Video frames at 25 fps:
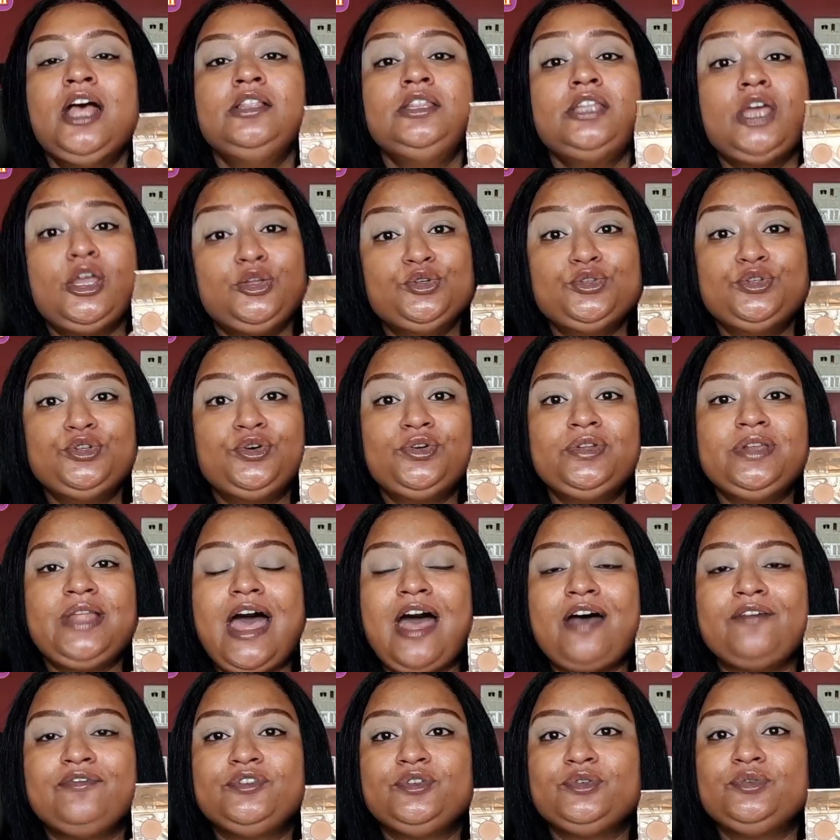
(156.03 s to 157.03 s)
Now you don't
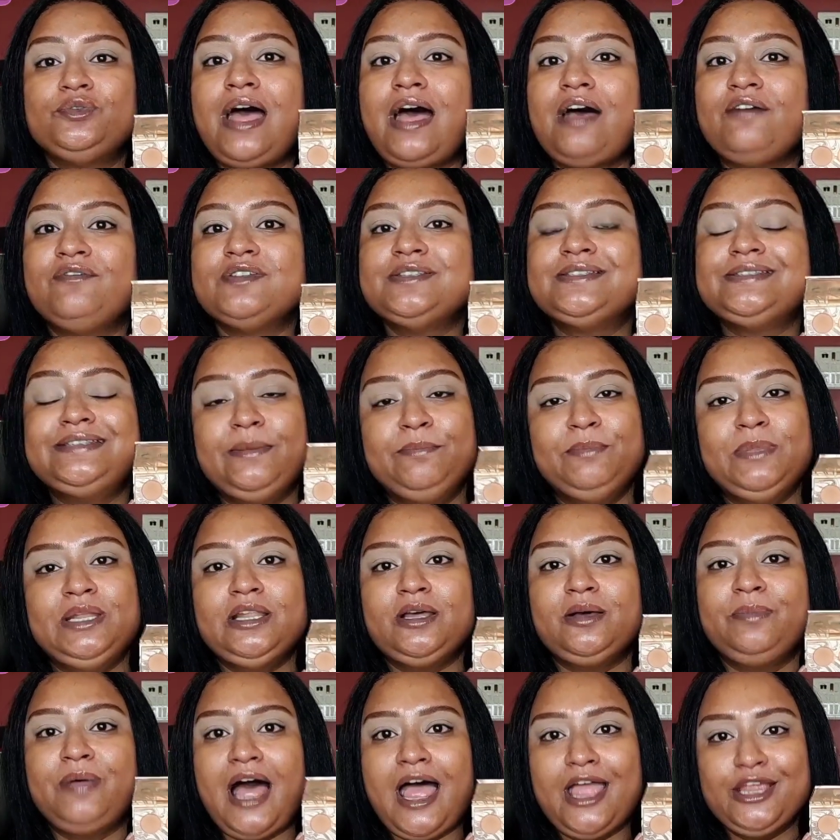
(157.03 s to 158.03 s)
have to have a
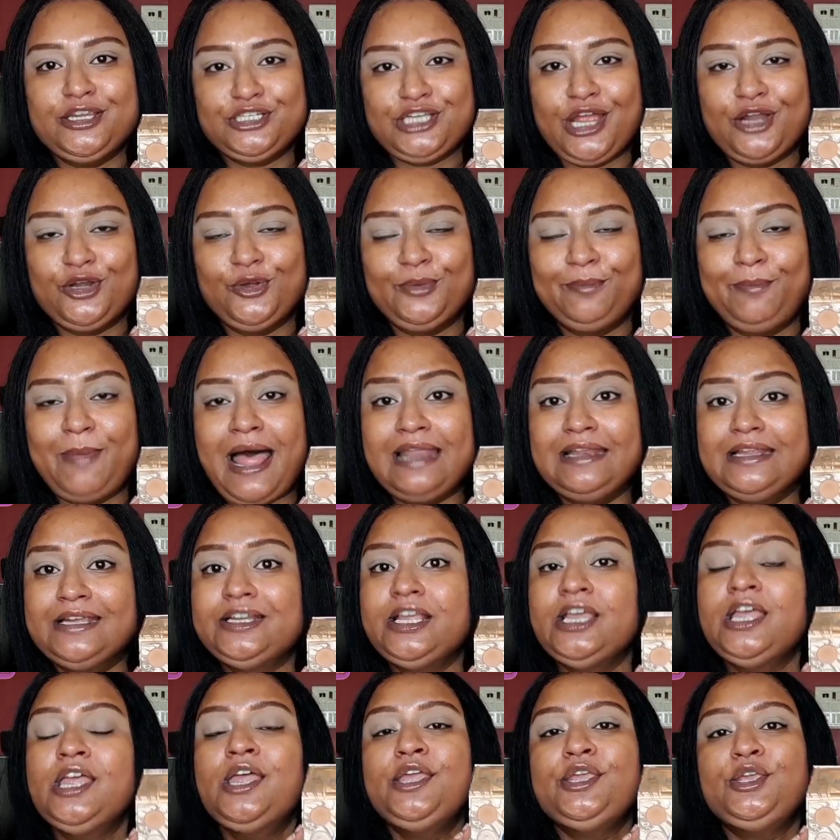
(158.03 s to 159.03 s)
similar eyeshadow
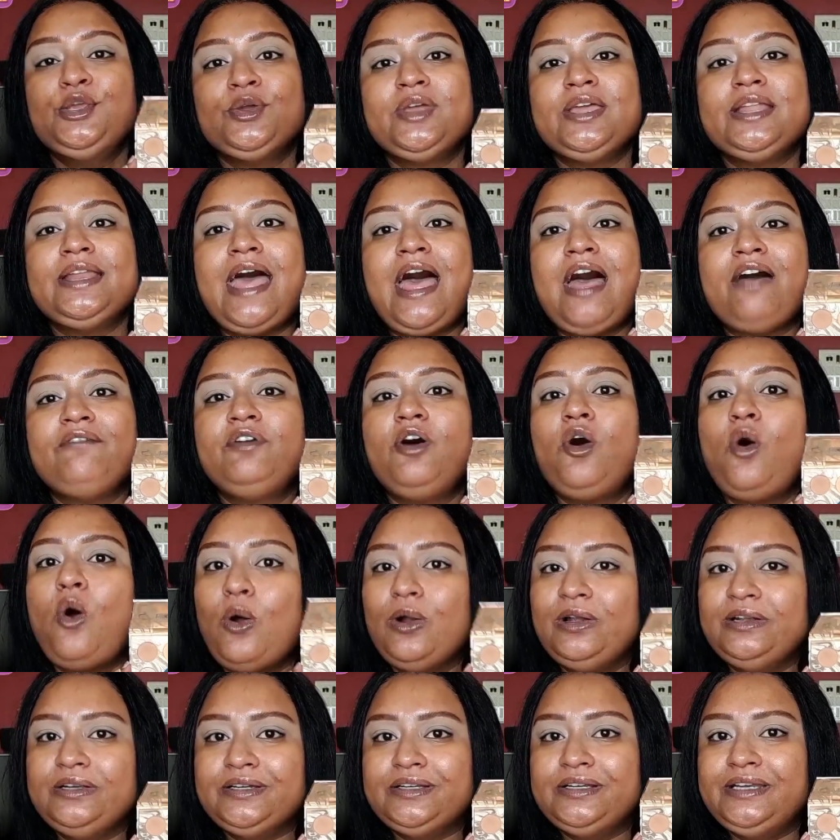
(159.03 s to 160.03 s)
palette. You can have an
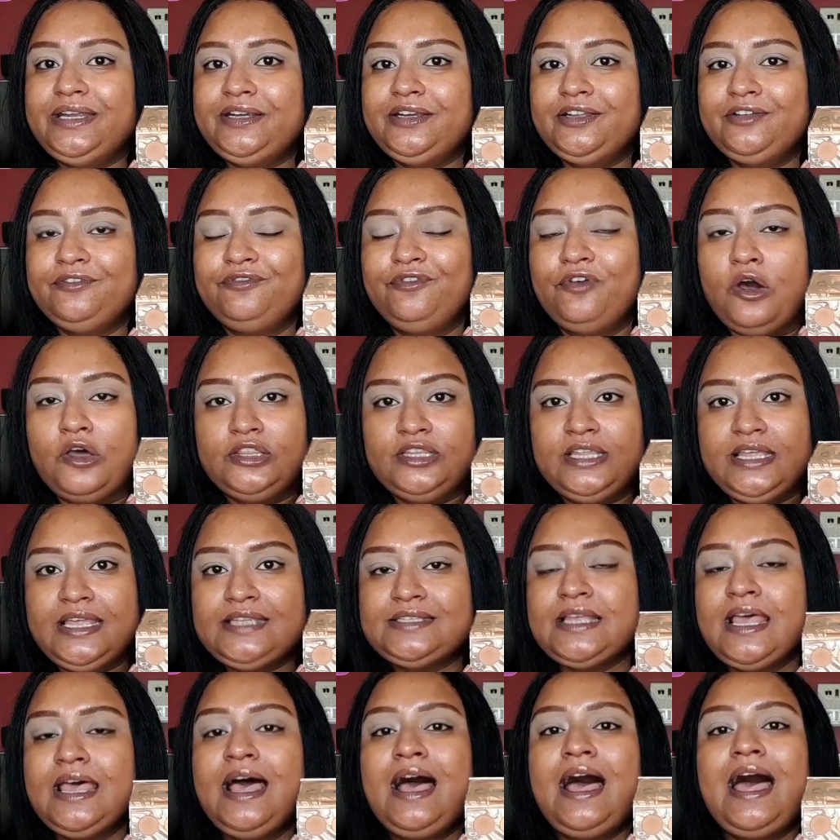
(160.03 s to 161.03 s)
alternative for
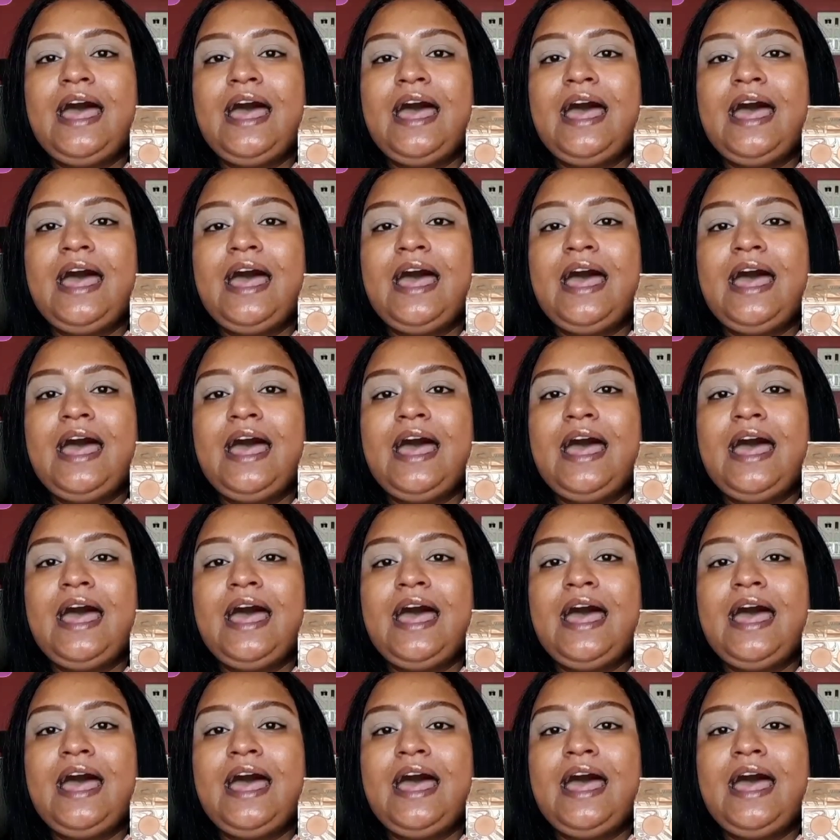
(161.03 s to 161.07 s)
this.